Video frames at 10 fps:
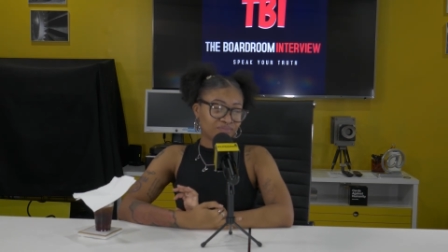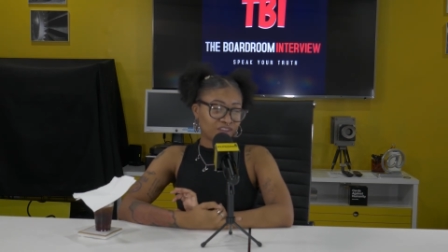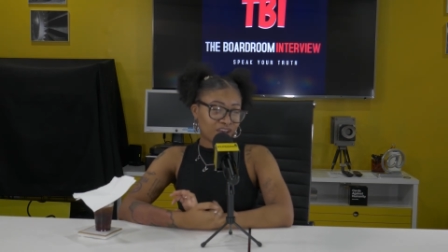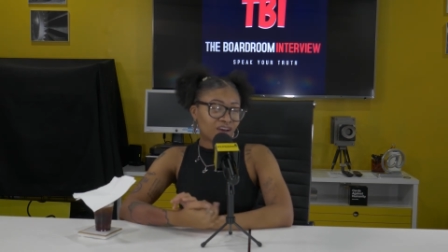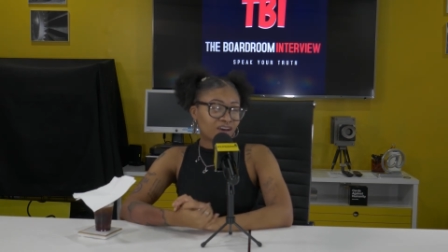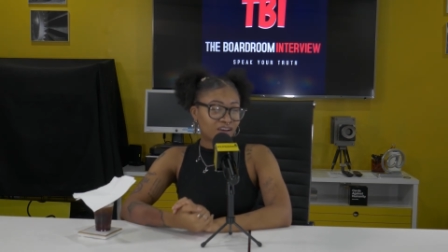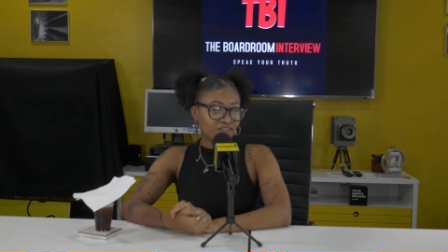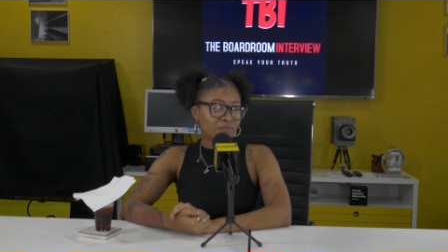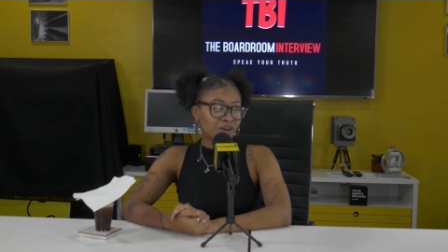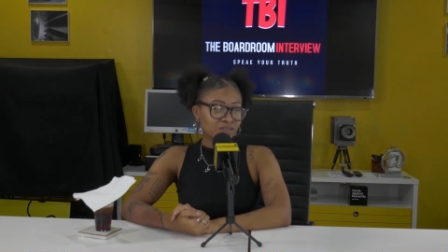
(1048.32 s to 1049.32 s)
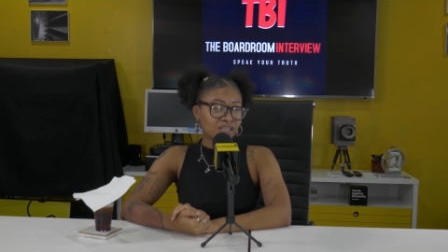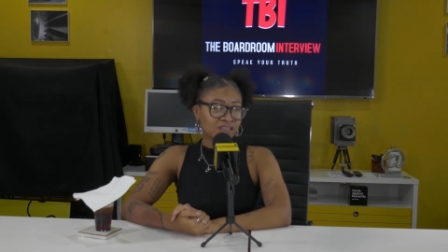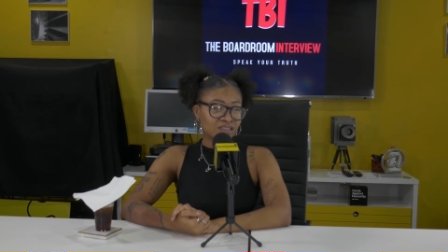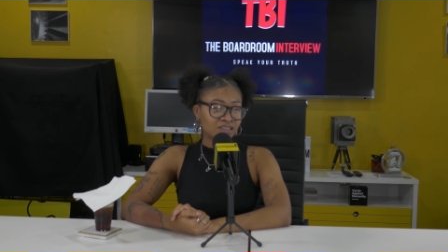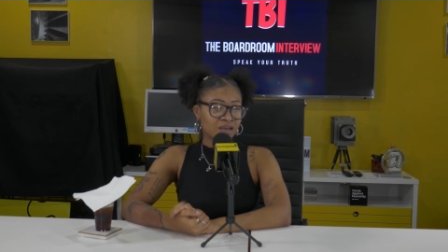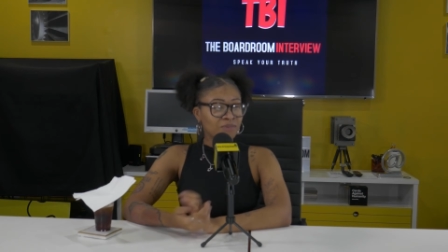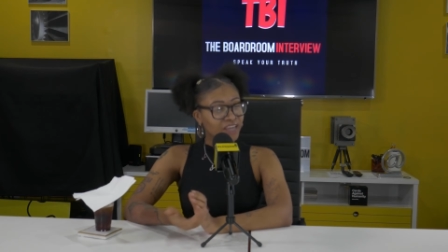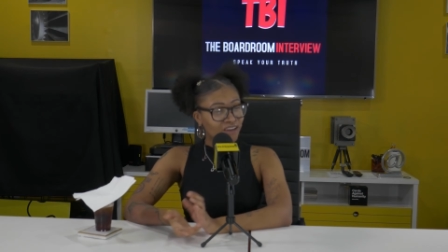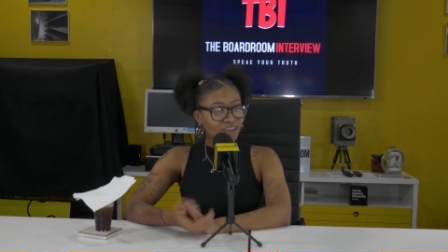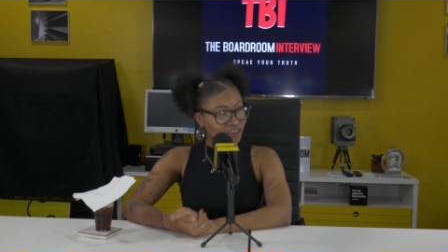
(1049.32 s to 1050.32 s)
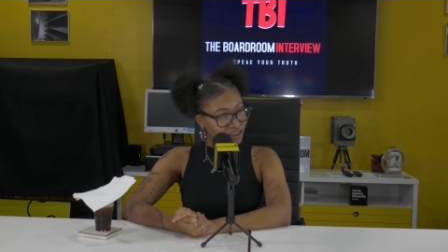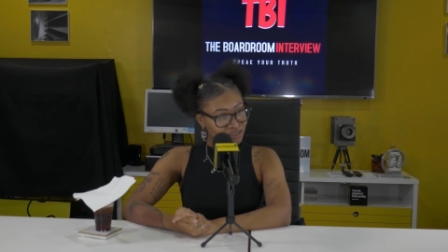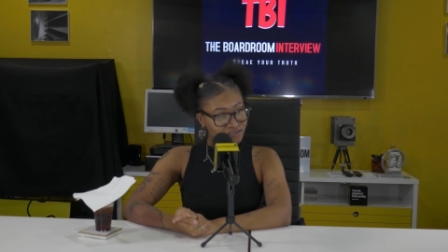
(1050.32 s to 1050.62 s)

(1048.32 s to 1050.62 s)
Yeah, I've done my own taxes. I'm an accountant.